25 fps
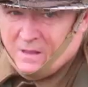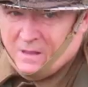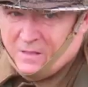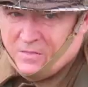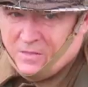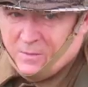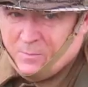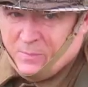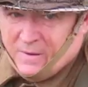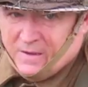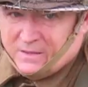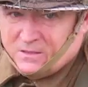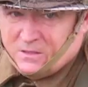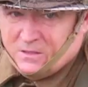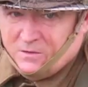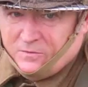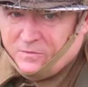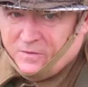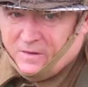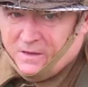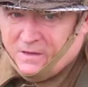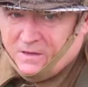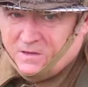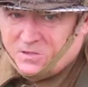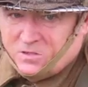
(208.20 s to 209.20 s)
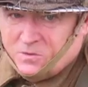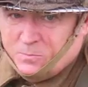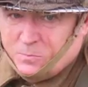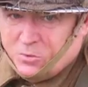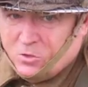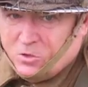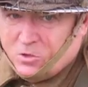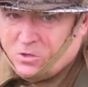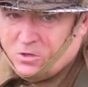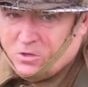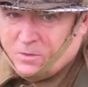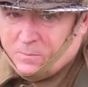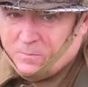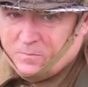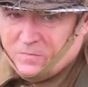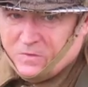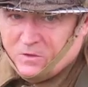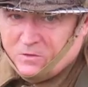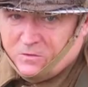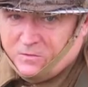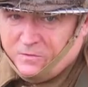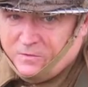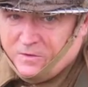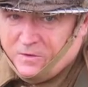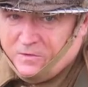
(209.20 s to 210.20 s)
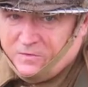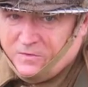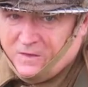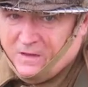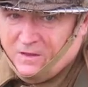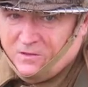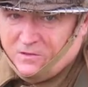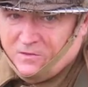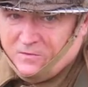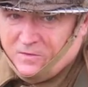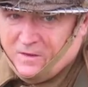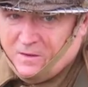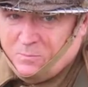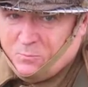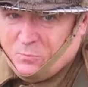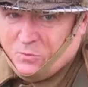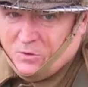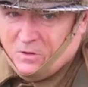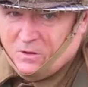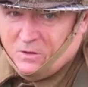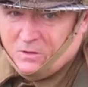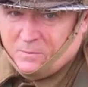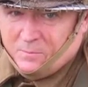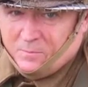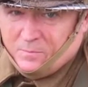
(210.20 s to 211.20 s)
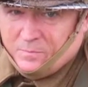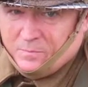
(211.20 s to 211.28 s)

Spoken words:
the Battle of Hazebrouck on the 15th of April,